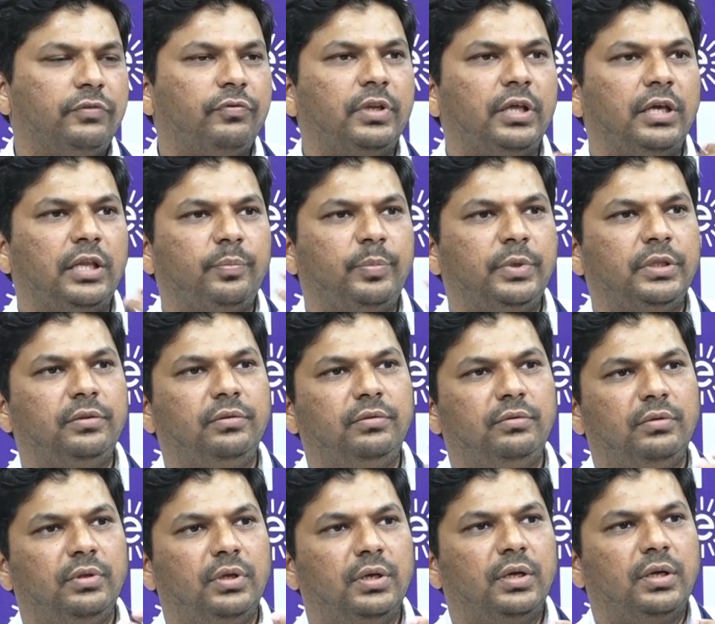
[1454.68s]
it will help
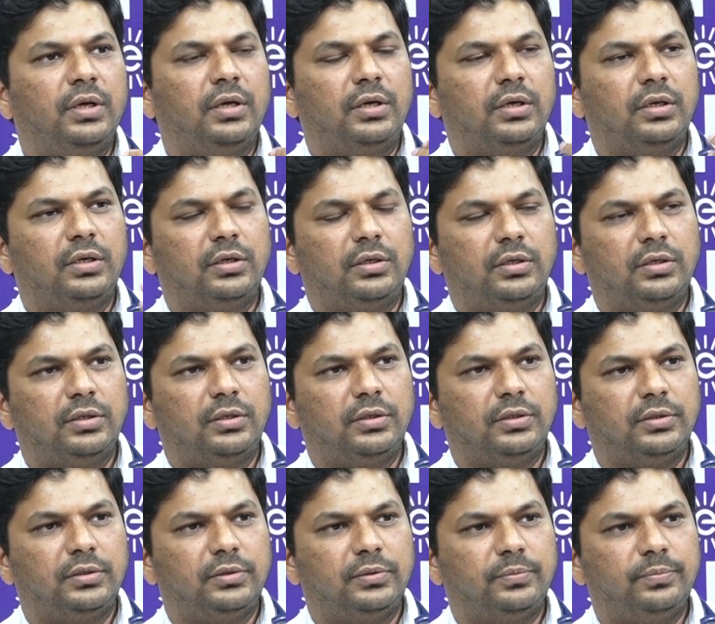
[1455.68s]
in
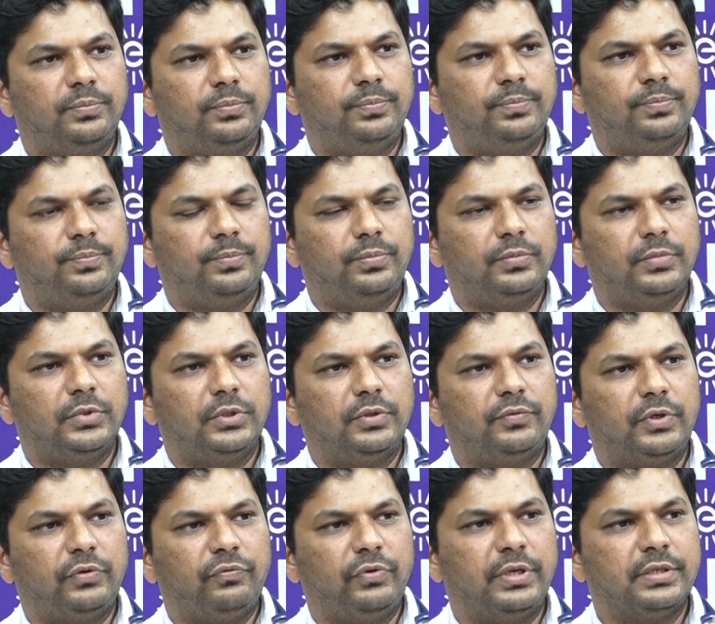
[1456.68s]

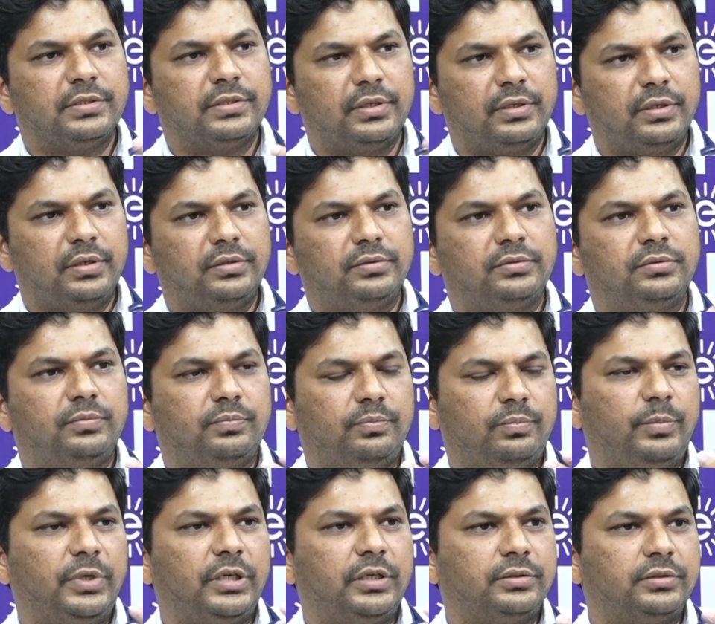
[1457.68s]
what we can say is
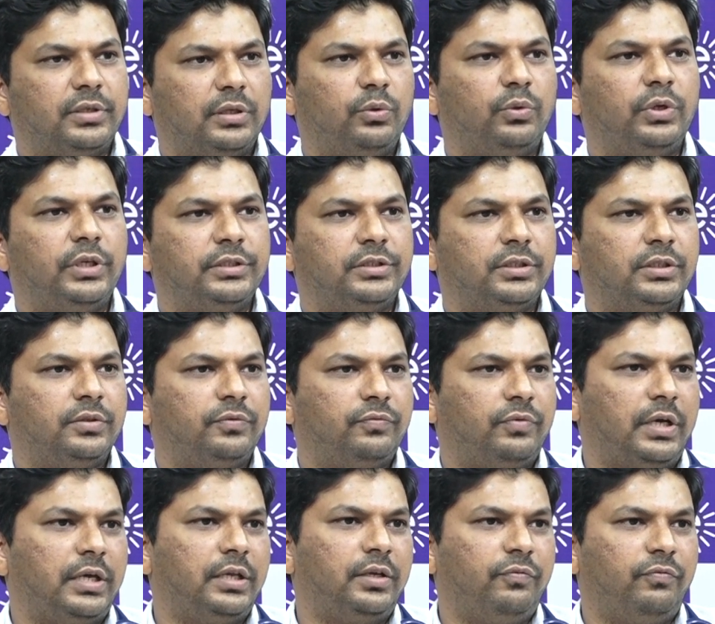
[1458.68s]
better circulation
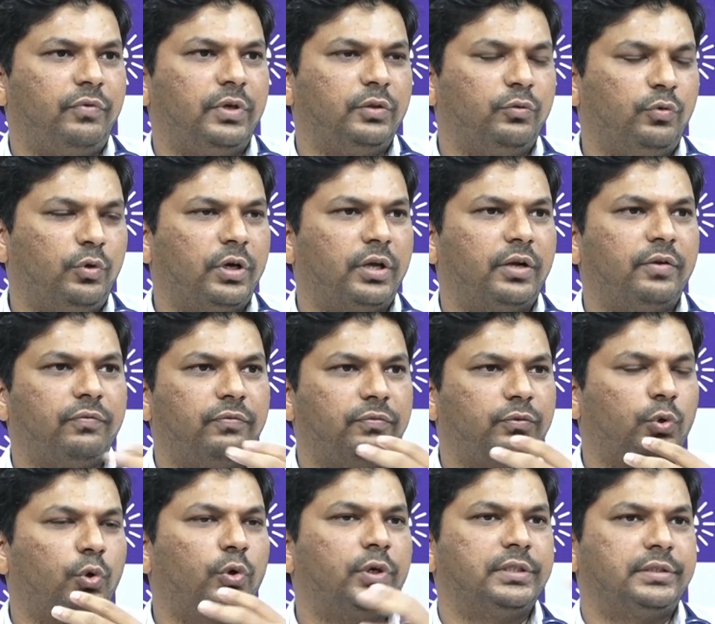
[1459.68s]
while when your
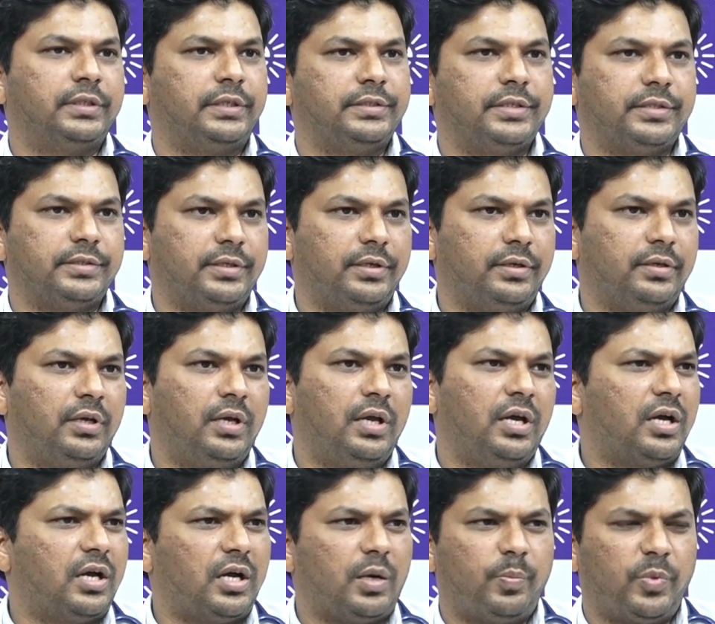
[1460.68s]
throat is congested.
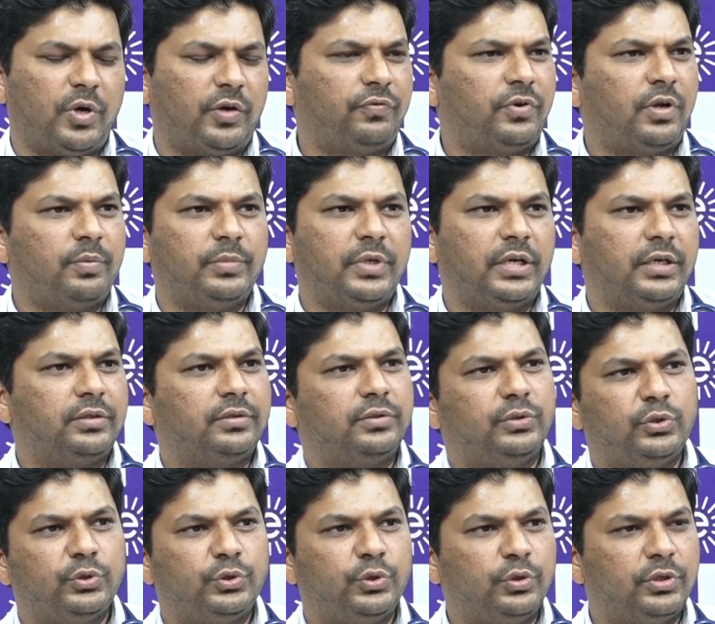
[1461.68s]
Apart from that,
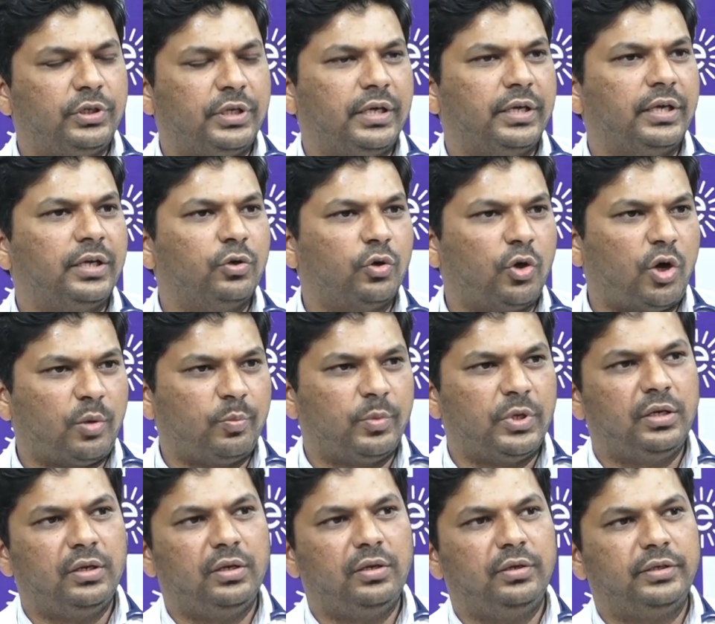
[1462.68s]
you should take a
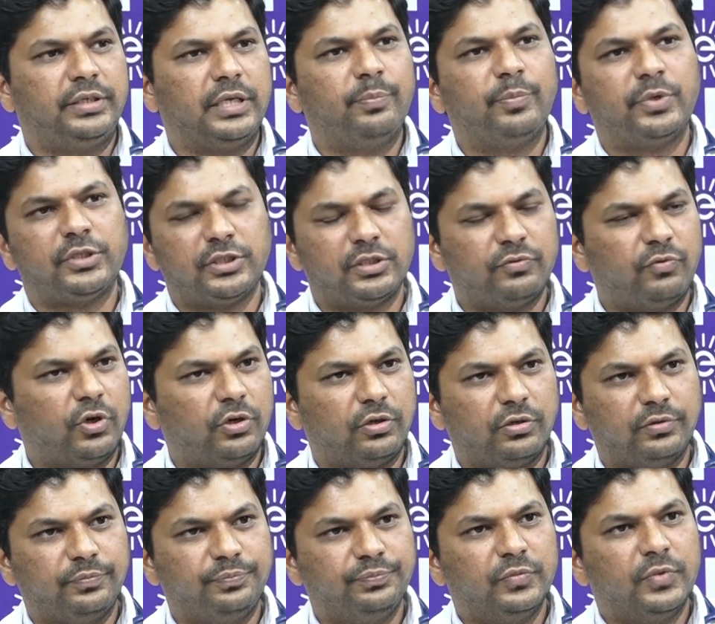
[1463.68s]
normal temperature
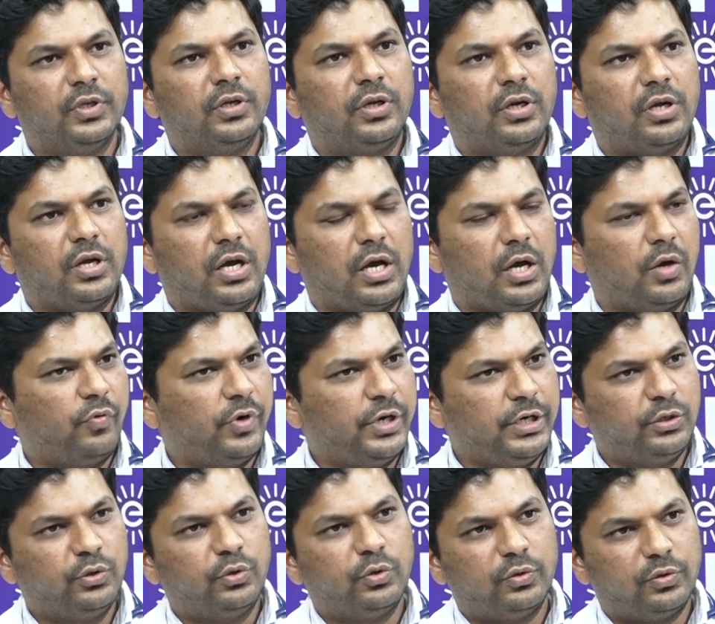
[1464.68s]
water.
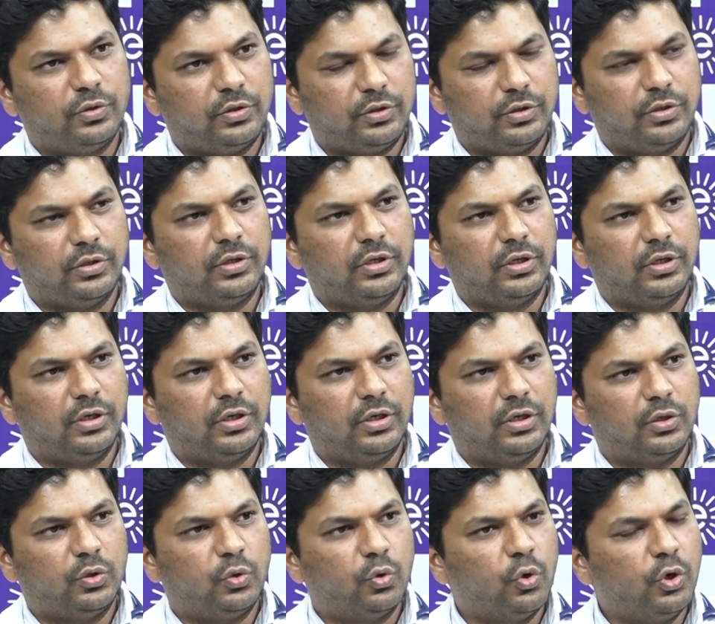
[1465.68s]
Avoid
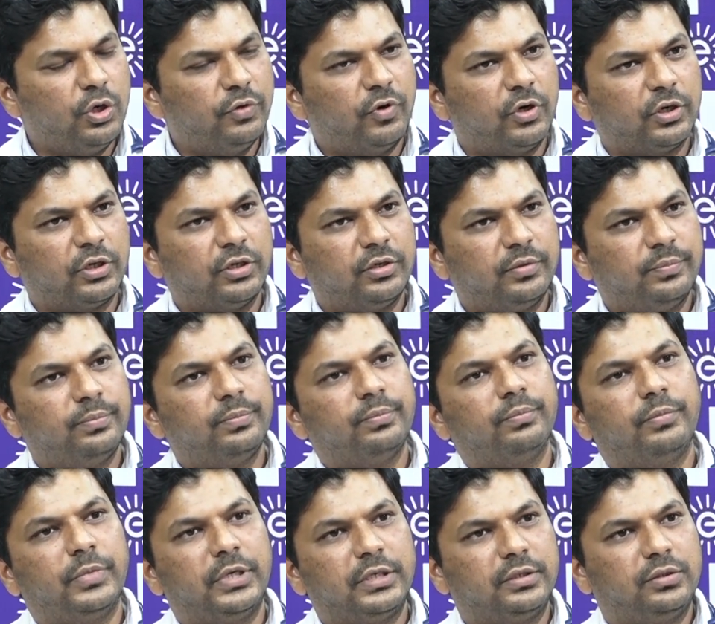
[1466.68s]
cold water,
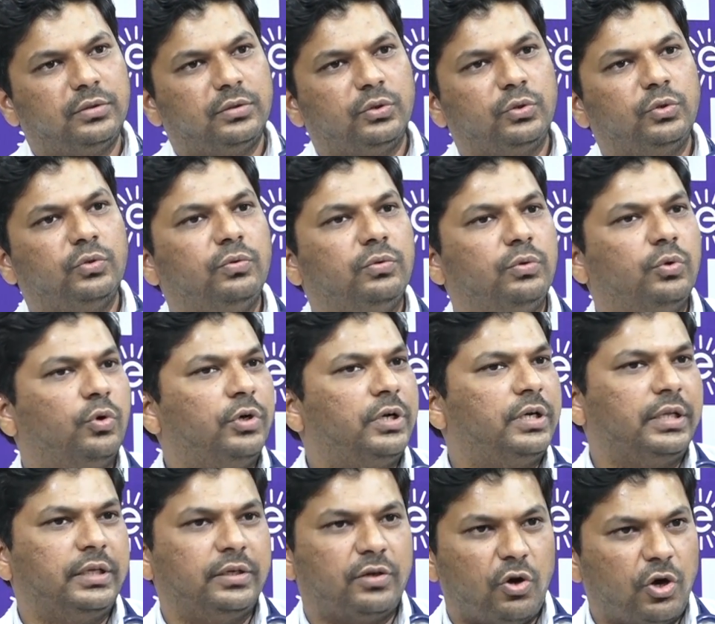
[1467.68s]
but don't
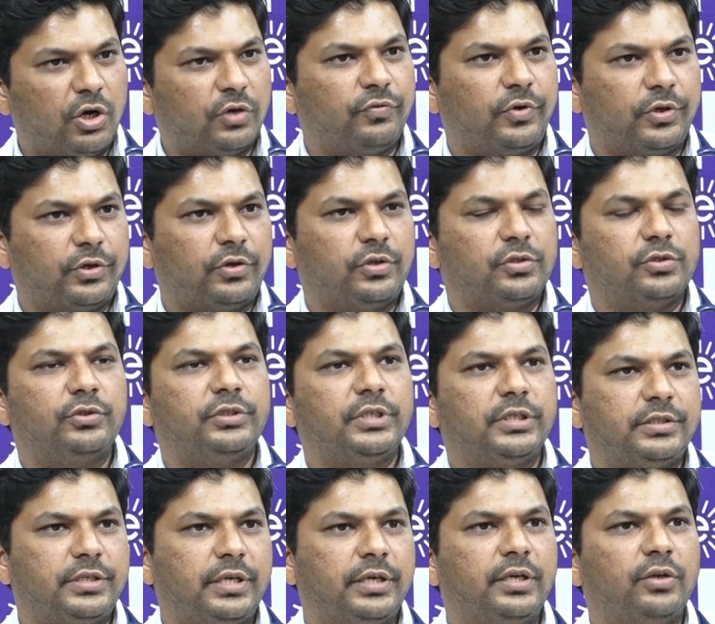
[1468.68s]
drink hot water also.
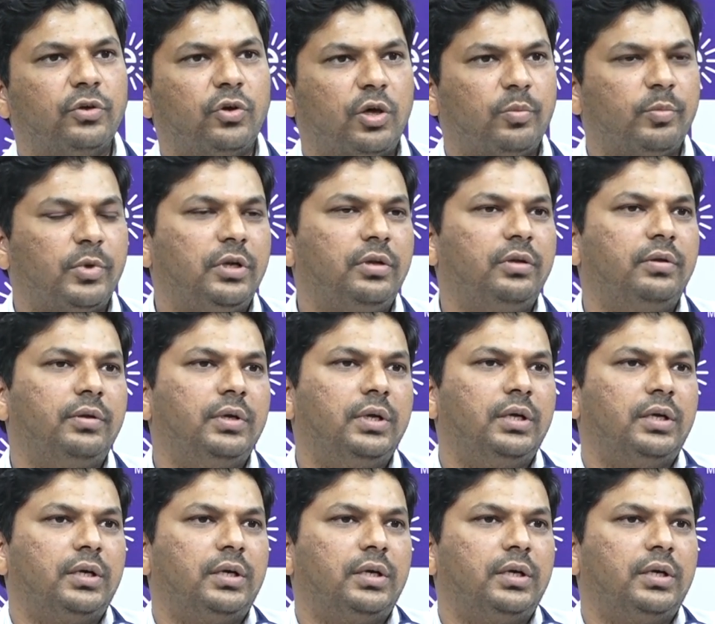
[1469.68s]
Just take a normal